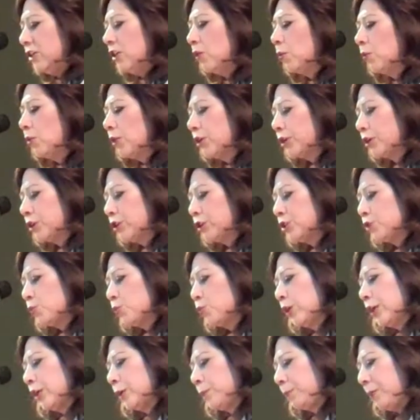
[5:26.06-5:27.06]
workers
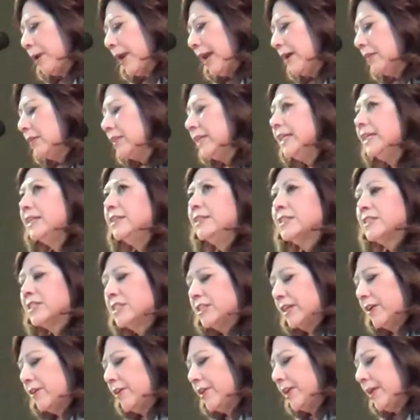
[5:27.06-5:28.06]
work proudly in
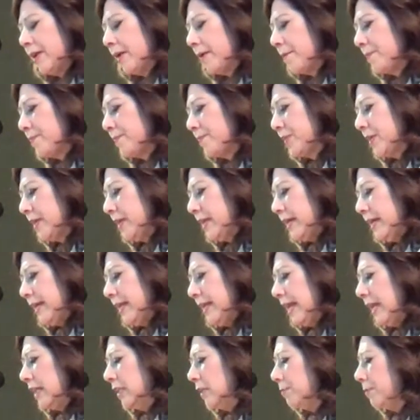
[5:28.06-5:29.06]
this area, and
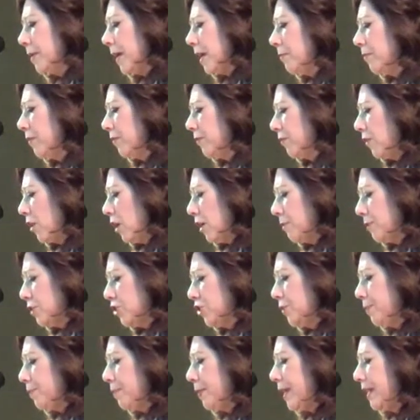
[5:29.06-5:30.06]
Alabama
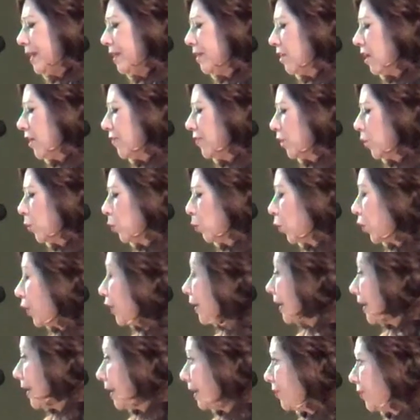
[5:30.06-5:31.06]
farmers depended on their
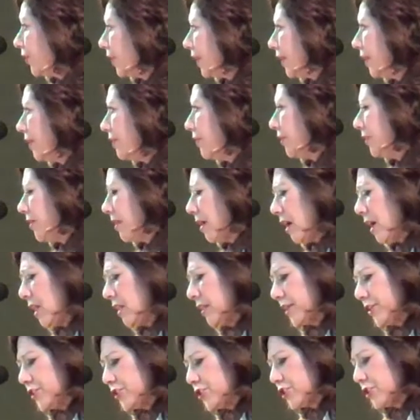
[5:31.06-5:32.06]
work ethic and their
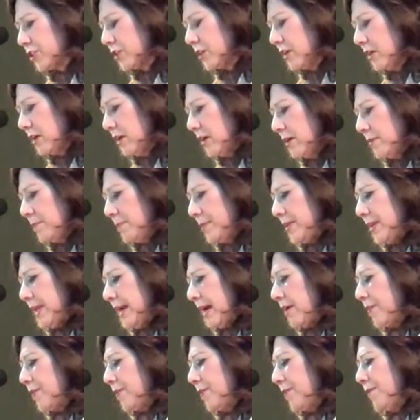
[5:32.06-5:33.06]
knowledge. But
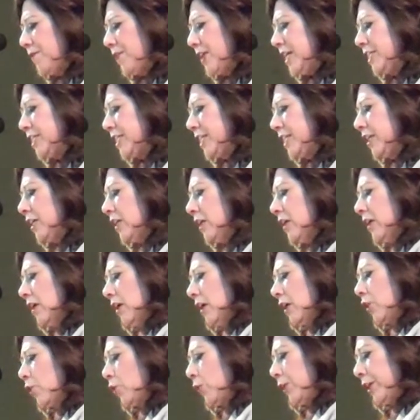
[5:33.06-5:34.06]
now they're
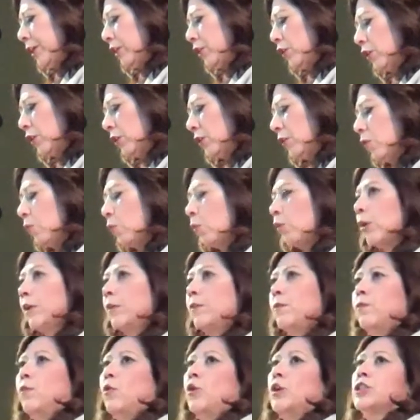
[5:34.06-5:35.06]
facing a critical
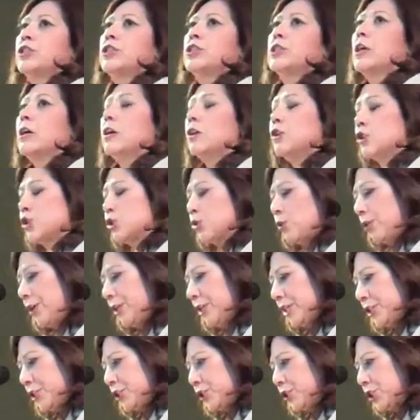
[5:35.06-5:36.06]
workforce
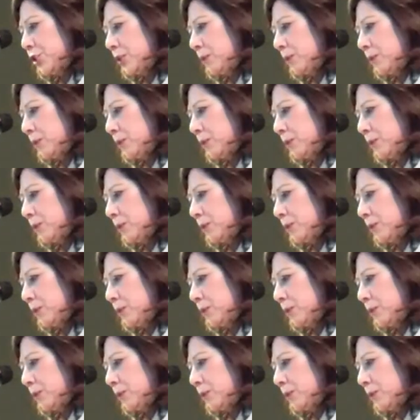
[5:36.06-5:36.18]
shortage.